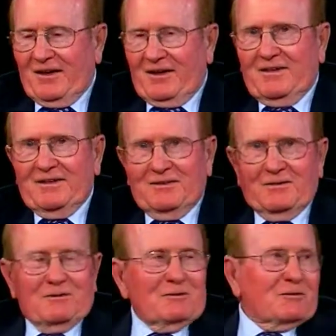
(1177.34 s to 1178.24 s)
uh,
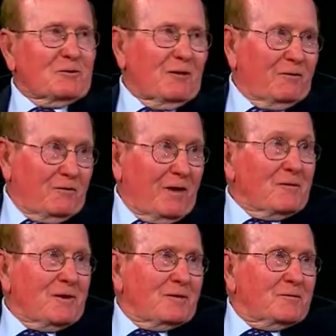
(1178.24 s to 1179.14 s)
shrap-
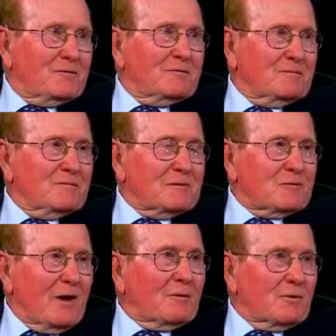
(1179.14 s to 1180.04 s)
uh,
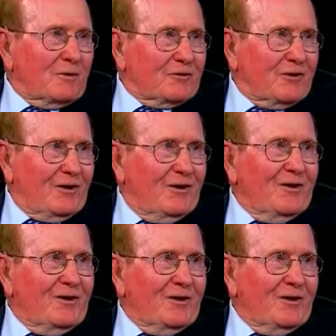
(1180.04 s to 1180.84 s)
shrapnel shell